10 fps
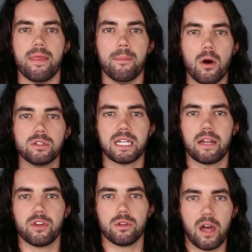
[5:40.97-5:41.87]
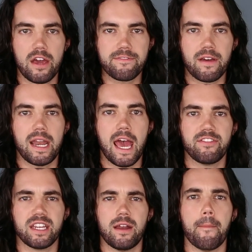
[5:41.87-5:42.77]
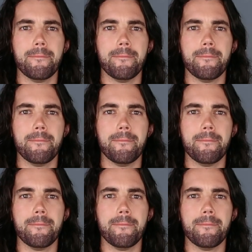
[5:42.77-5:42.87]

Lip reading: the most out of your life and having an